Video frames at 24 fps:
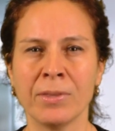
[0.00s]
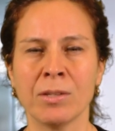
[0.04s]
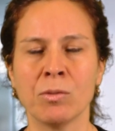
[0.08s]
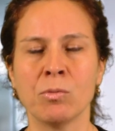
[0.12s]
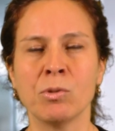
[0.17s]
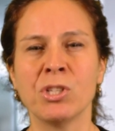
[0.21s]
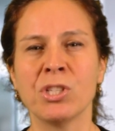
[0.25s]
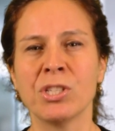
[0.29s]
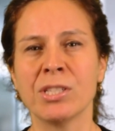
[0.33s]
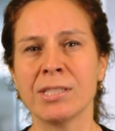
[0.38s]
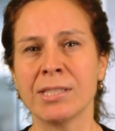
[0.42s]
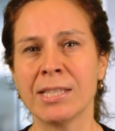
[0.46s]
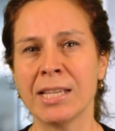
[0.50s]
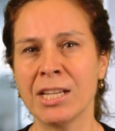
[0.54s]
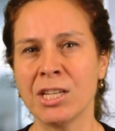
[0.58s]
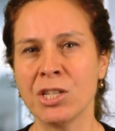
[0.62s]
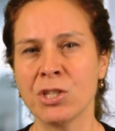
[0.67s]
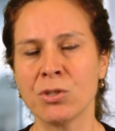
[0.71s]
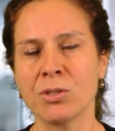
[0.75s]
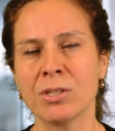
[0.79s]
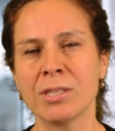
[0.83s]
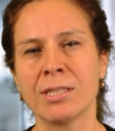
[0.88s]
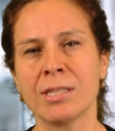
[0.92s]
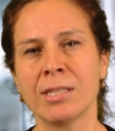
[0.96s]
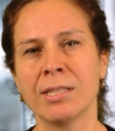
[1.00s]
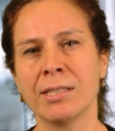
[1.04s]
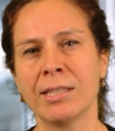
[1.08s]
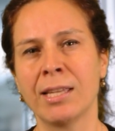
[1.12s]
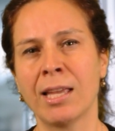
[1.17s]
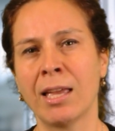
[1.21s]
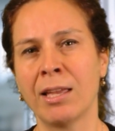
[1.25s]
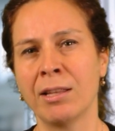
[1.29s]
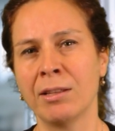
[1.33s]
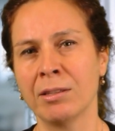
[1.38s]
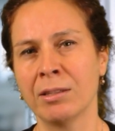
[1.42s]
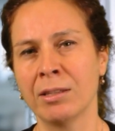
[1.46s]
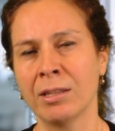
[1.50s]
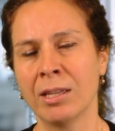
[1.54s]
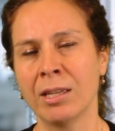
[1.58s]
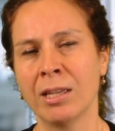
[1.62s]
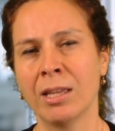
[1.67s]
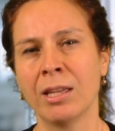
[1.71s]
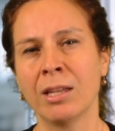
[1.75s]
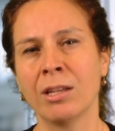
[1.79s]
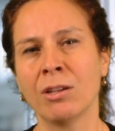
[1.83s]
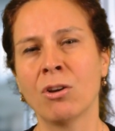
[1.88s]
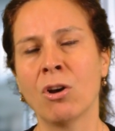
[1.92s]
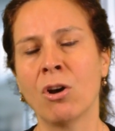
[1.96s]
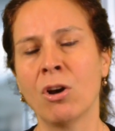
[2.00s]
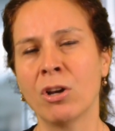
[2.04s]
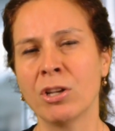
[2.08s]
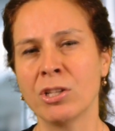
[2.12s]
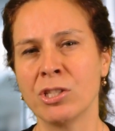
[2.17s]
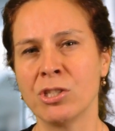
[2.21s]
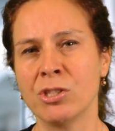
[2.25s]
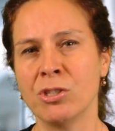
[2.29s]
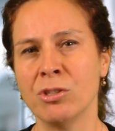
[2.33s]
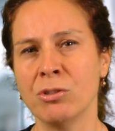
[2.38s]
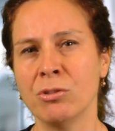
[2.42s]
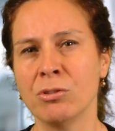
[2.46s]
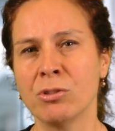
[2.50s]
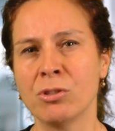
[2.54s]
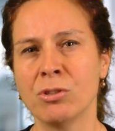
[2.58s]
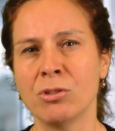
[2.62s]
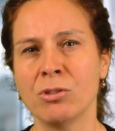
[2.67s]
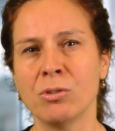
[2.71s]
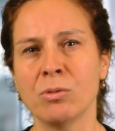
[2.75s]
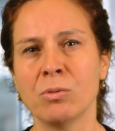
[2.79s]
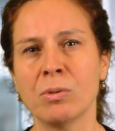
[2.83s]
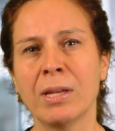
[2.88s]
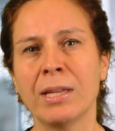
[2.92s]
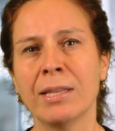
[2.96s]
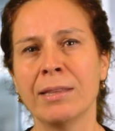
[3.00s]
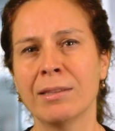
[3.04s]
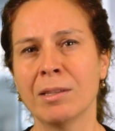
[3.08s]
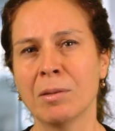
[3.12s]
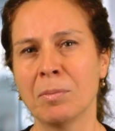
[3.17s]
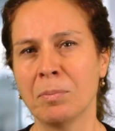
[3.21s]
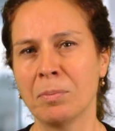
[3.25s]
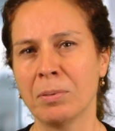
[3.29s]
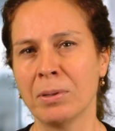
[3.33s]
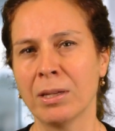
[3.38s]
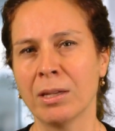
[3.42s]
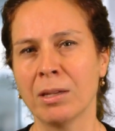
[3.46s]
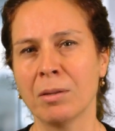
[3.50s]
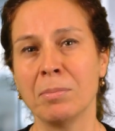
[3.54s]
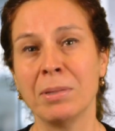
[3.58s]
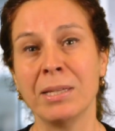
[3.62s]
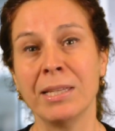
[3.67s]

which is dangerous and can cause you to end up uh,